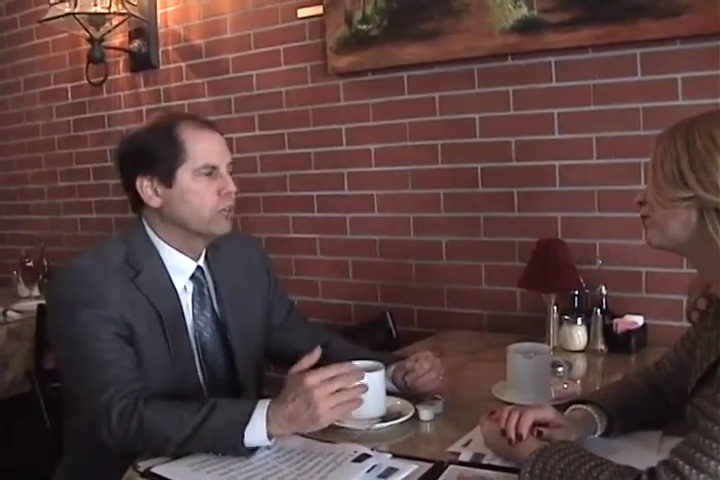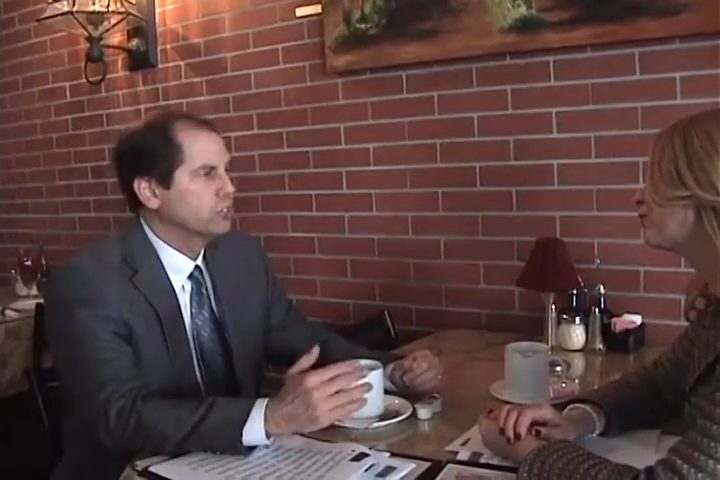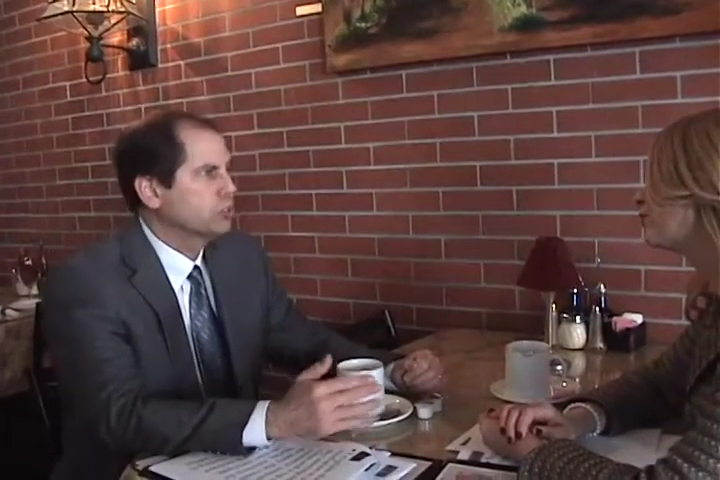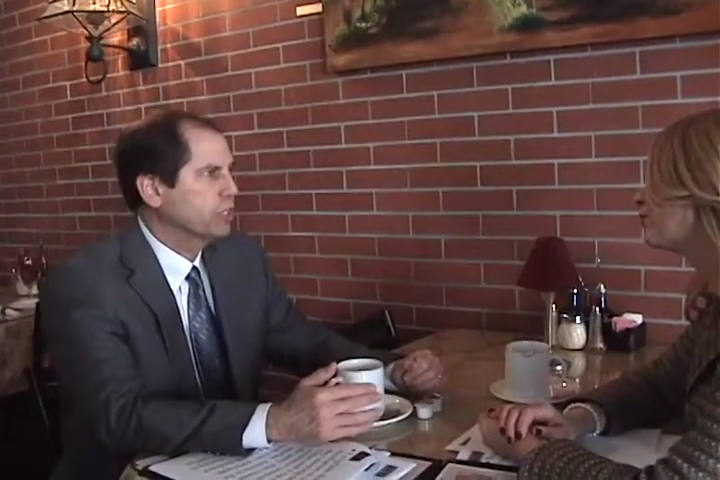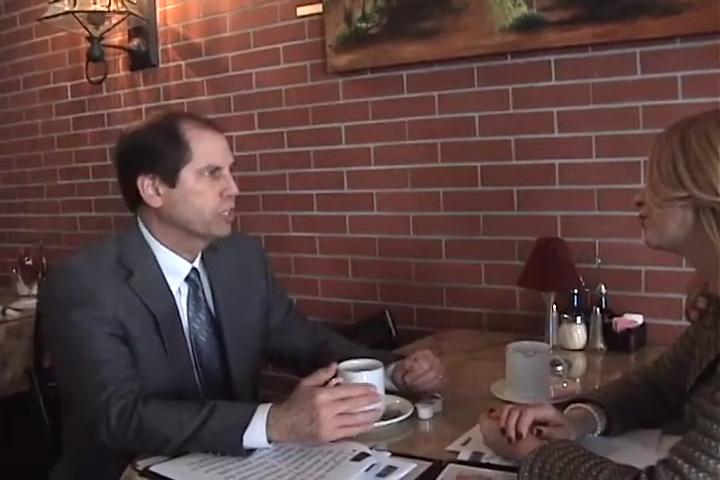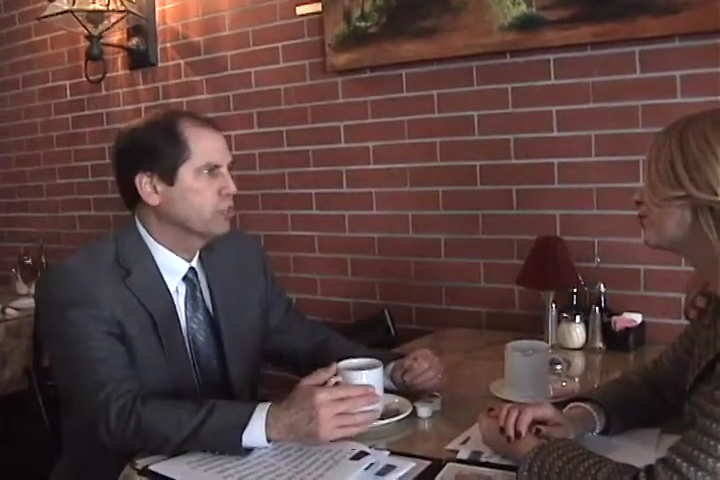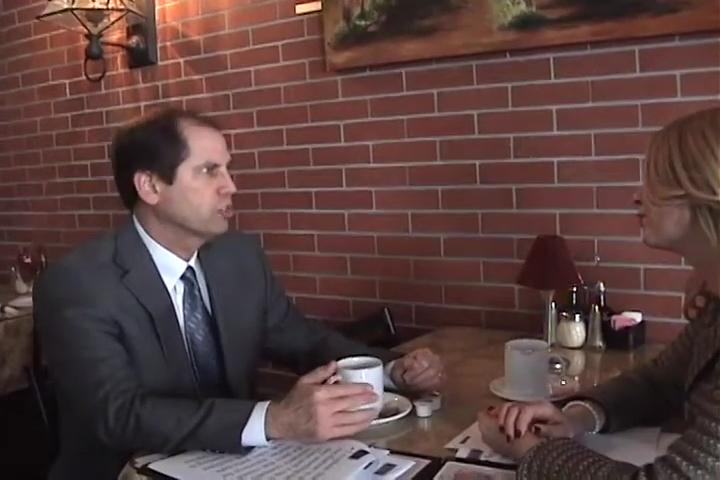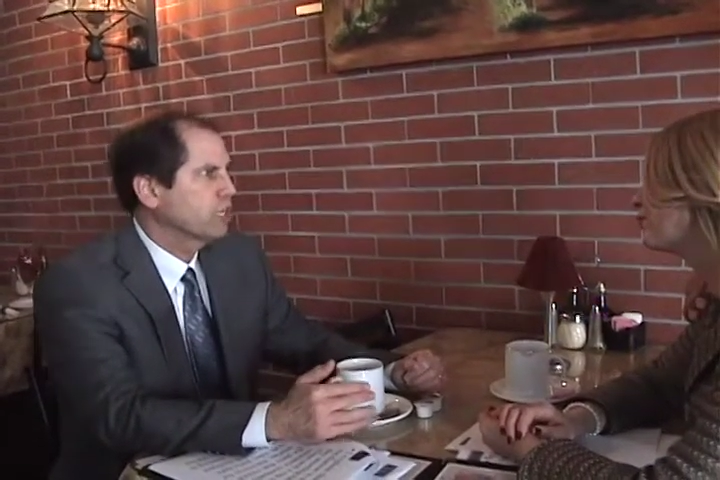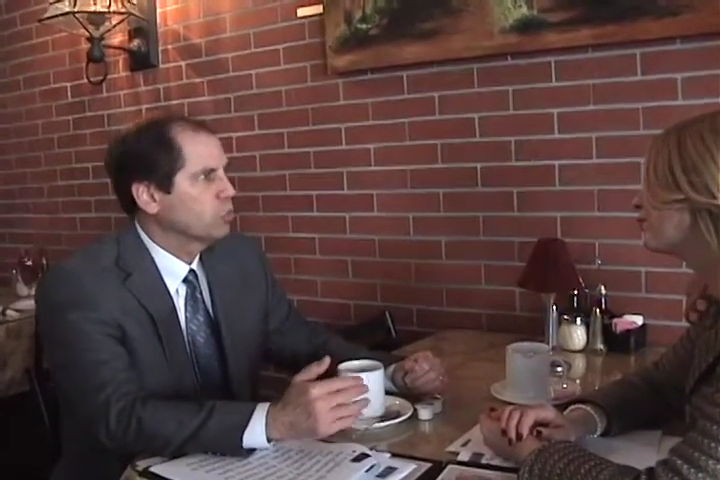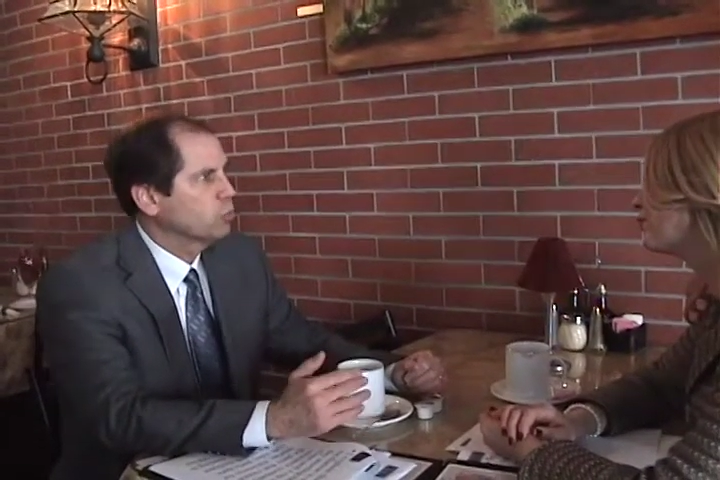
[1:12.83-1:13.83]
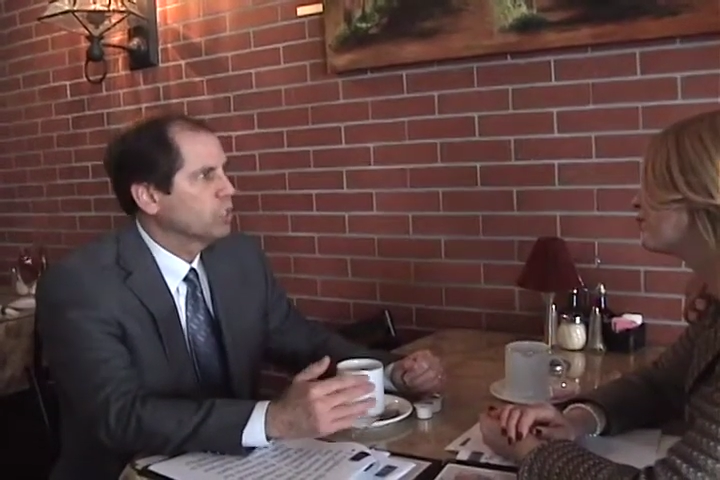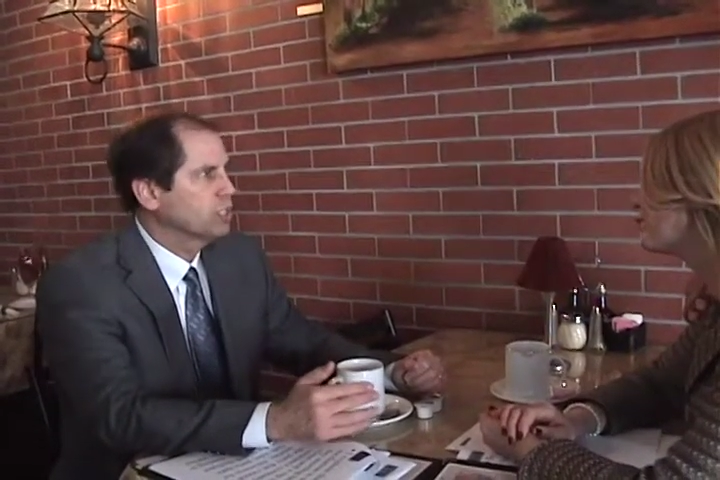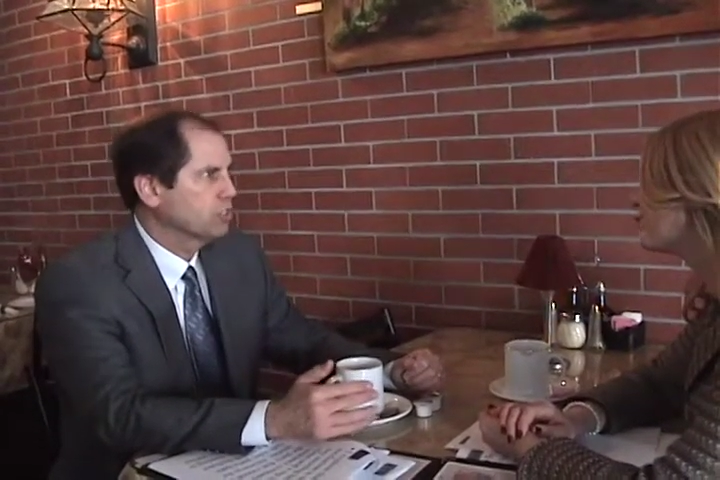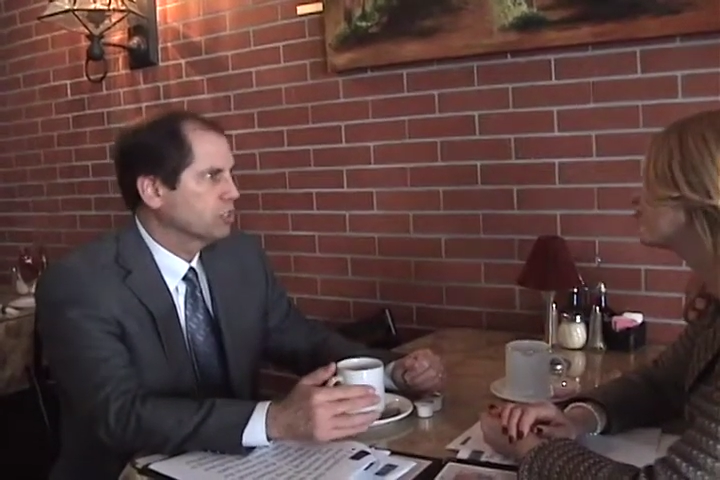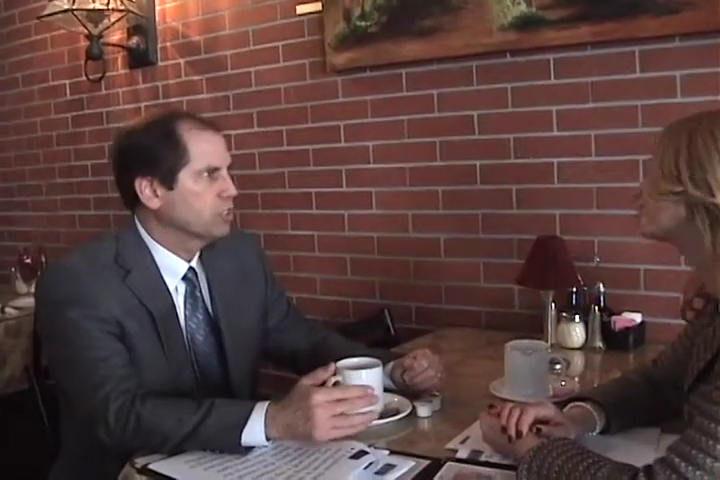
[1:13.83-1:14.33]
the strengths and
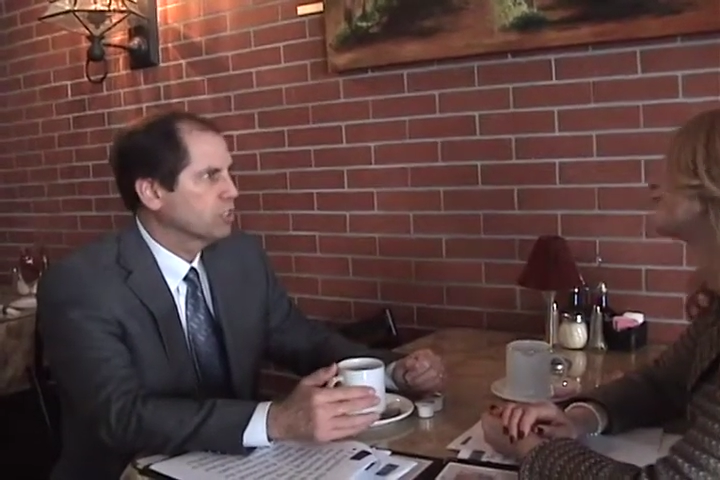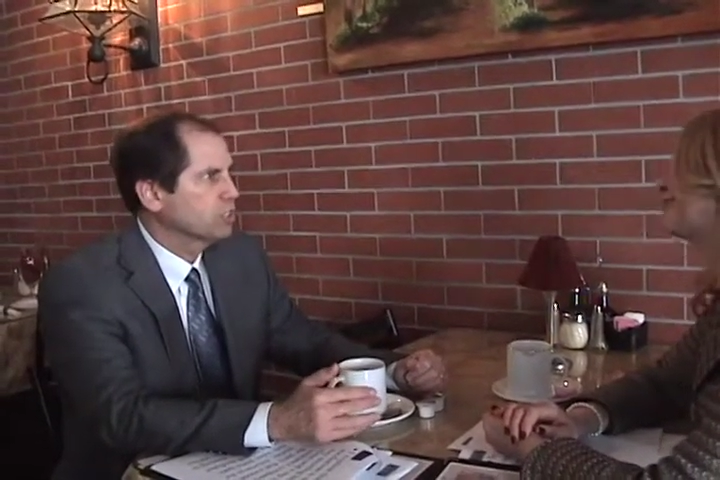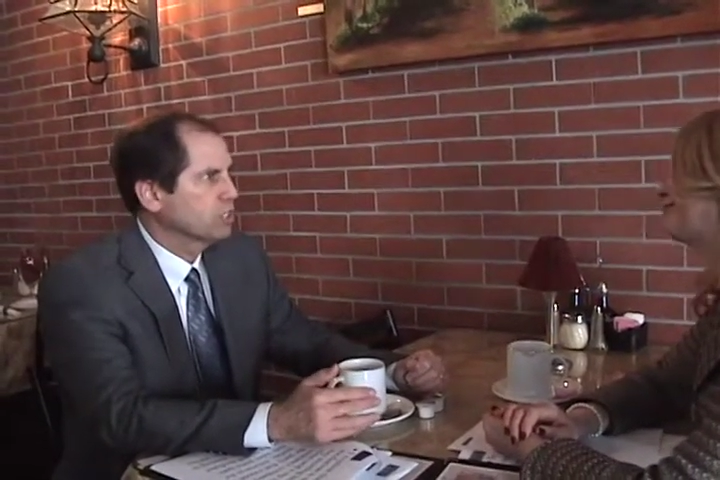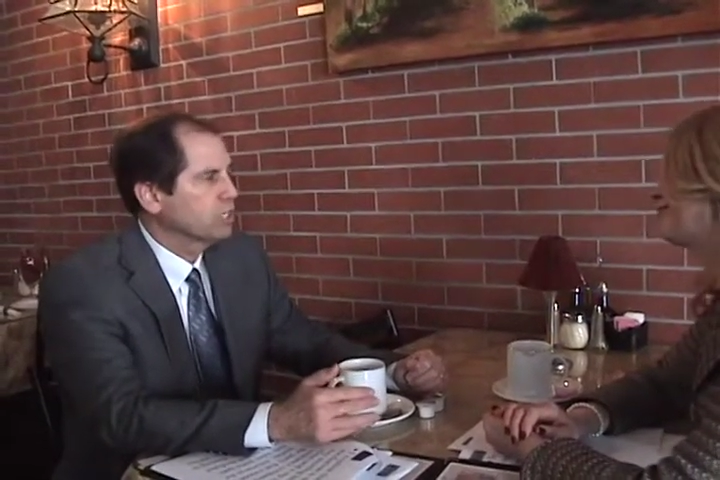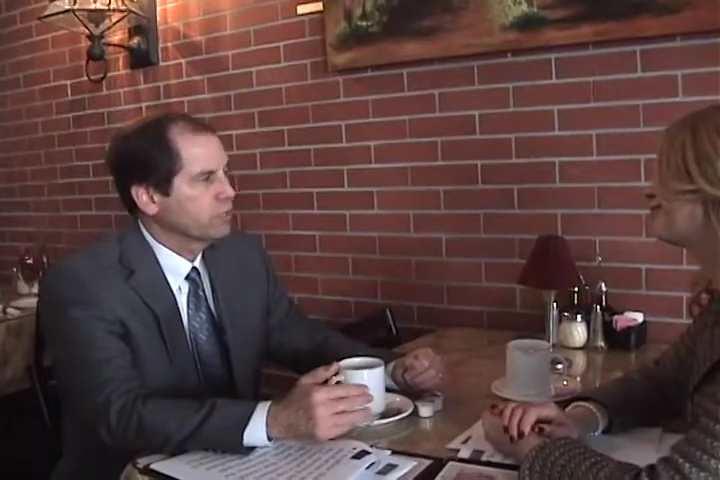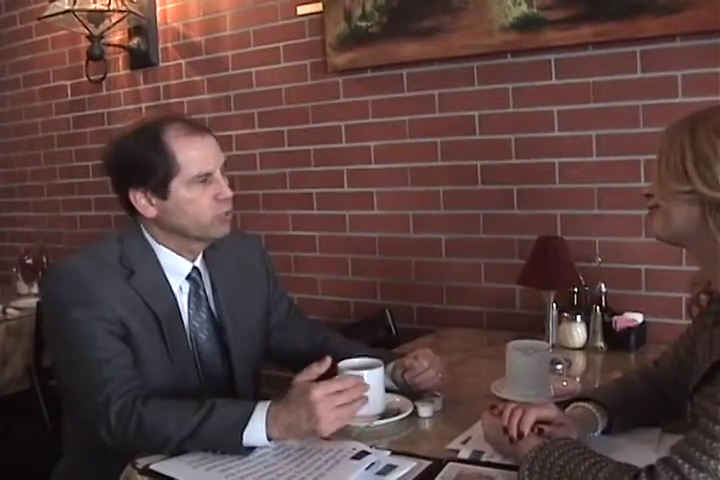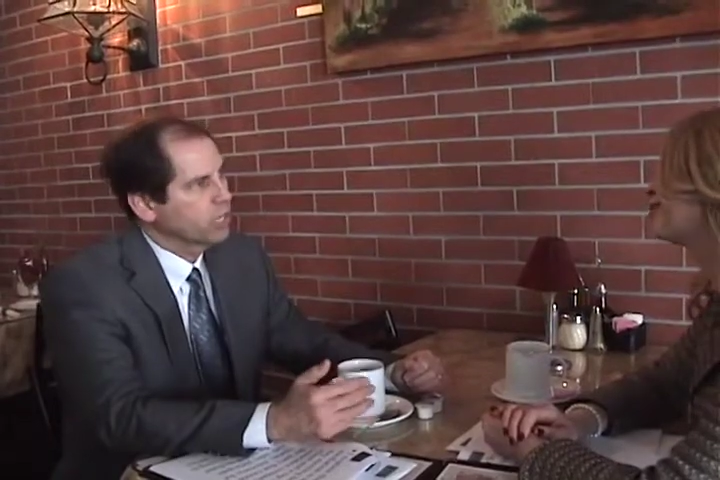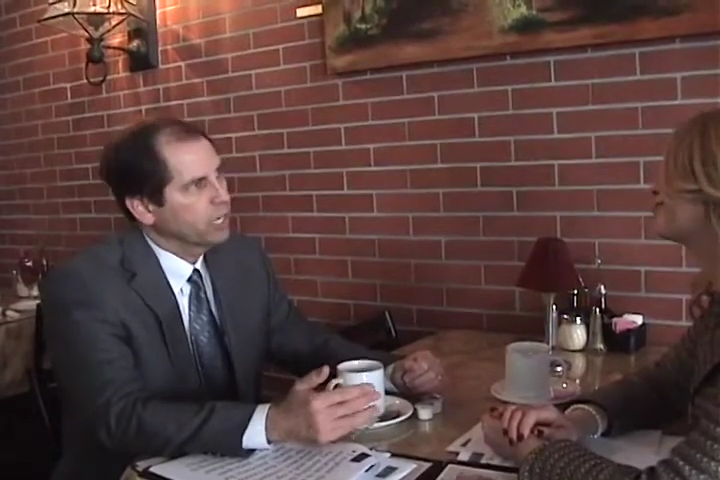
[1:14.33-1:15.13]
weaknesses of the